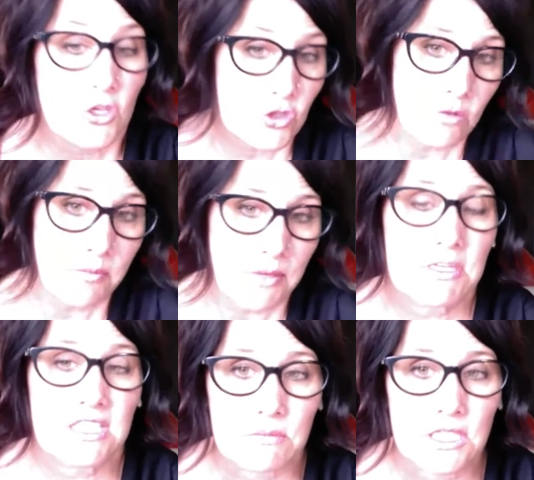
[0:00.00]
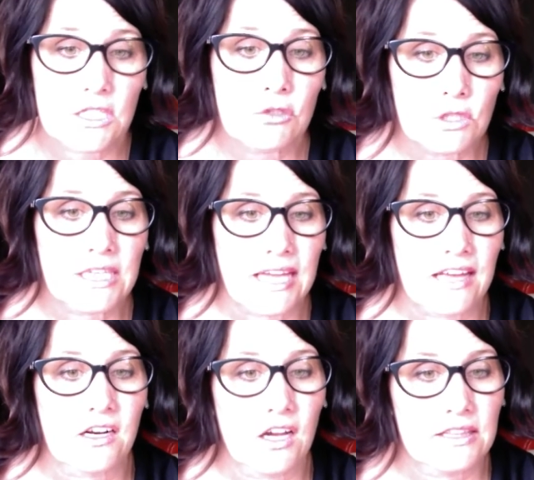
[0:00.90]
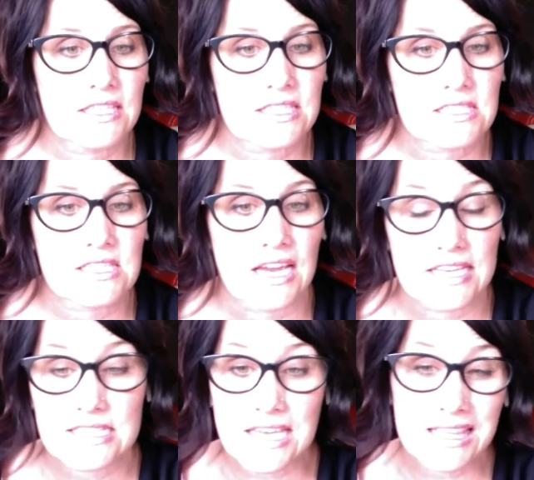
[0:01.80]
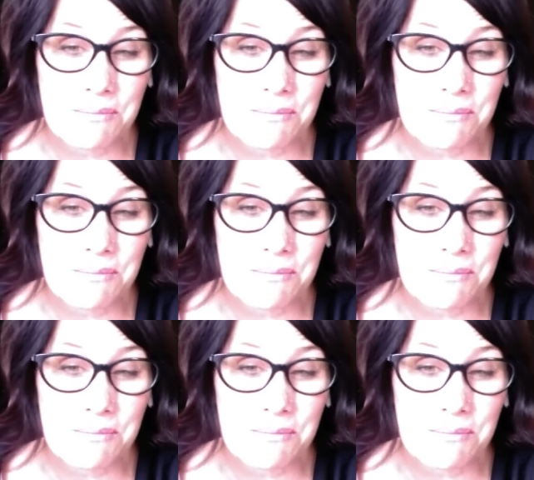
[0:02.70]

So it may be something you look at on these sites.